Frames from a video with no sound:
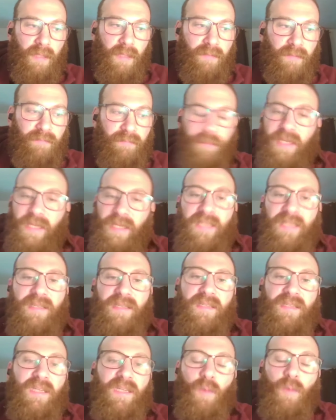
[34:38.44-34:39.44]
kind of
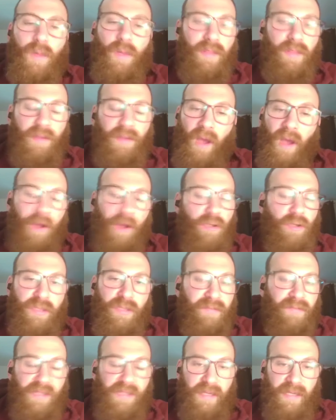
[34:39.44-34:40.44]
beast to deal with than high
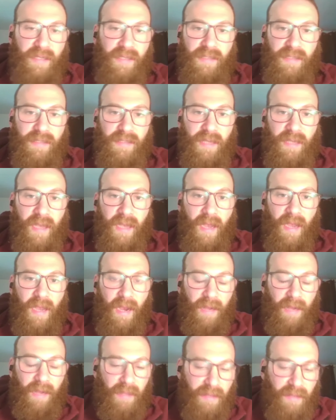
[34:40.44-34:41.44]
energy physics.
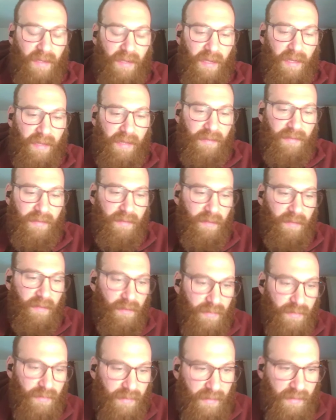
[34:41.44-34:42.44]
And I think
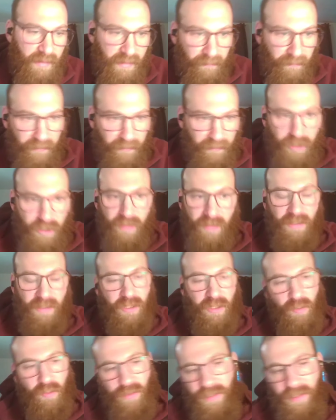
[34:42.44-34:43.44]
there's
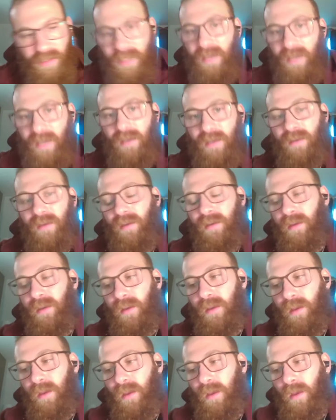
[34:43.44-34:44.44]
sufficient unique
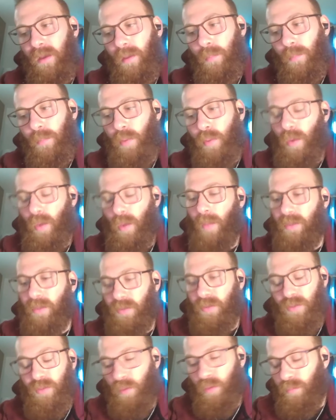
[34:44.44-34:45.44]

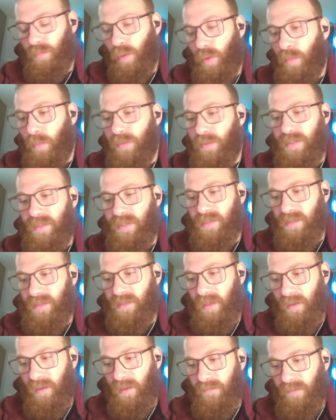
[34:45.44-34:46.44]
parameters or
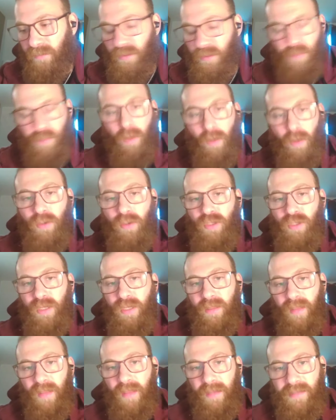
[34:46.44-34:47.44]
properties of
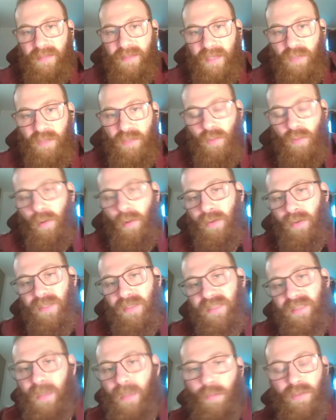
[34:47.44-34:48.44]
cosmology that it requires
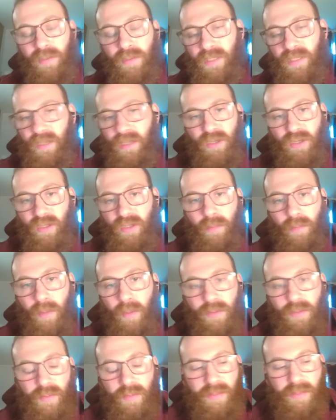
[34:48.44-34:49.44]
a separate discussion on
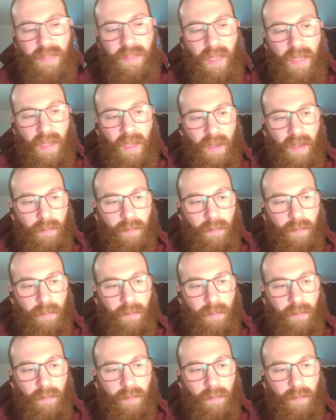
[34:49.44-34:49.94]
models